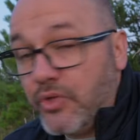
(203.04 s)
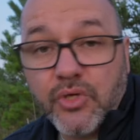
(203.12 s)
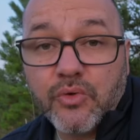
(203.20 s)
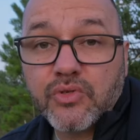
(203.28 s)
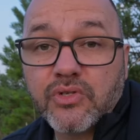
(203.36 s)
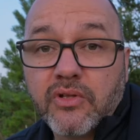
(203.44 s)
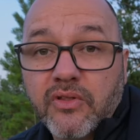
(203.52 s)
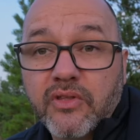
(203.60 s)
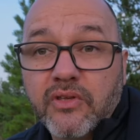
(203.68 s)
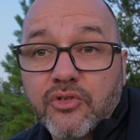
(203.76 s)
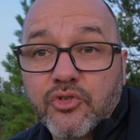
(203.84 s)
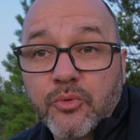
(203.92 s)
using
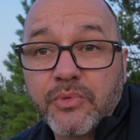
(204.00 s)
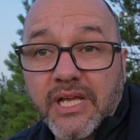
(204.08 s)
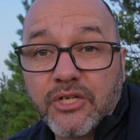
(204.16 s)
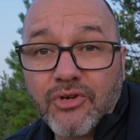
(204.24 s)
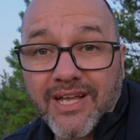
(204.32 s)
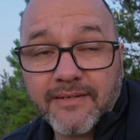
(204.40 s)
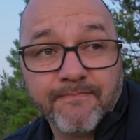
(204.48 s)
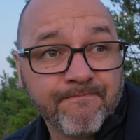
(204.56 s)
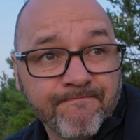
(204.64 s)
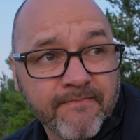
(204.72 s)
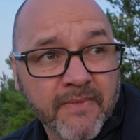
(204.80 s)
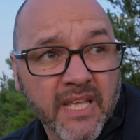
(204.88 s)
the subject tracking.
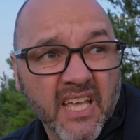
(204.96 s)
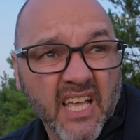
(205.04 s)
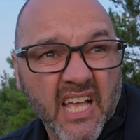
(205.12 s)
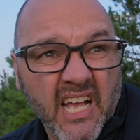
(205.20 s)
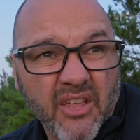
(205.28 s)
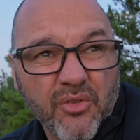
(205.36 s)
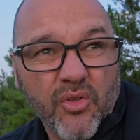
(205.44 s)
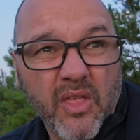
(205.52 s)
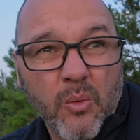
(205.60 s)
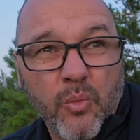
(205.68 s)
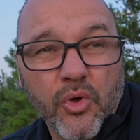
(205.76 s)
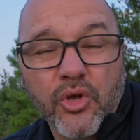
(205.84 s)
I thought
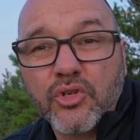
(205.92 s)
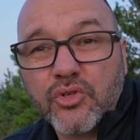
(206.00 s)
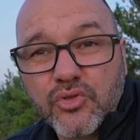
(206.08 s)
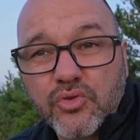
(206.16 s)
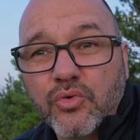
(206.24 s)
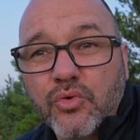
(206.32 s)
that worked so